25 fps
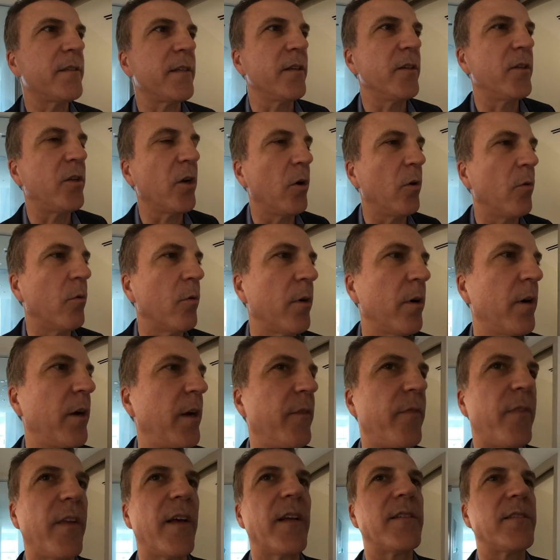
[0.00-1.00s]
And don't
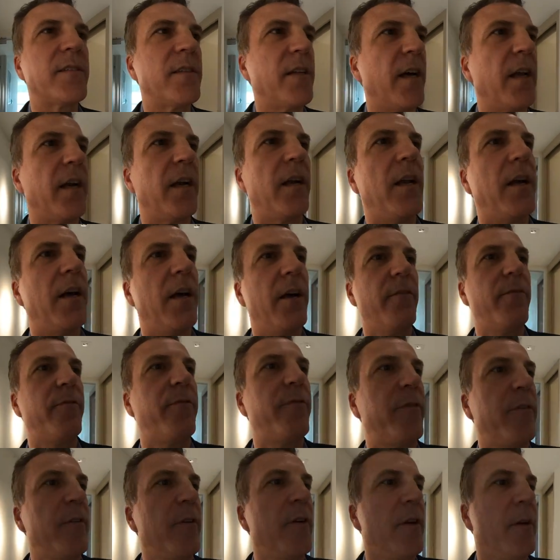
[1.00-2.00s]
worry if that's not
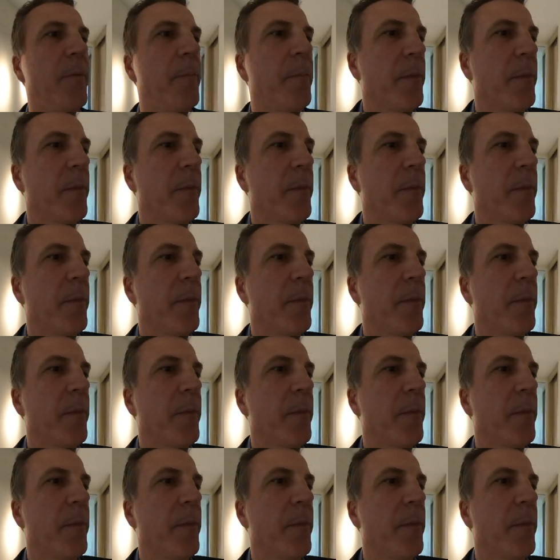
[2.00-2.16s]
enough.